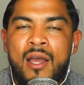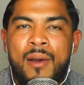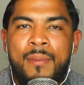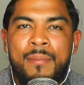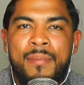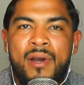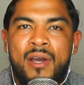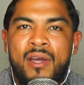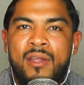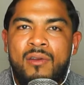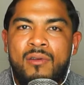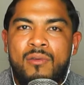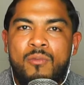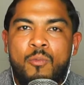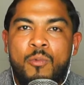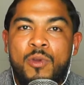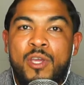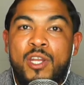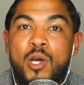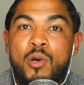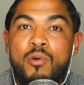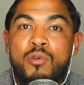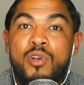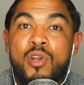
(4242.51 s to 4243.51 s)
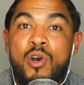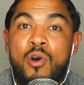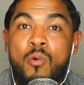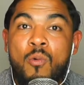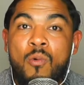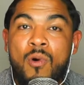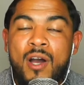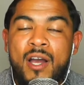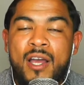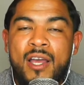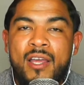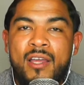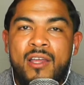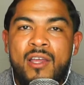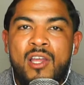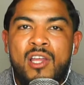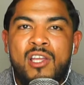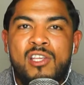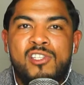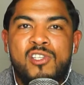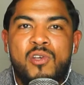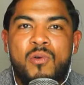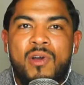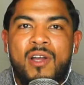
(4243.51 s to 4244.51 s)
but we don't know what.
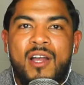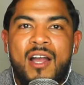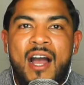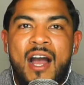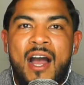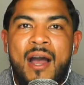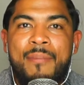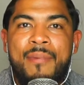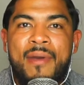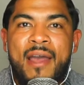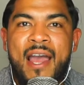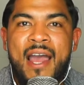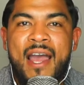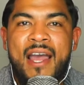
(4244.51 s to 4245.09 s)
So a cop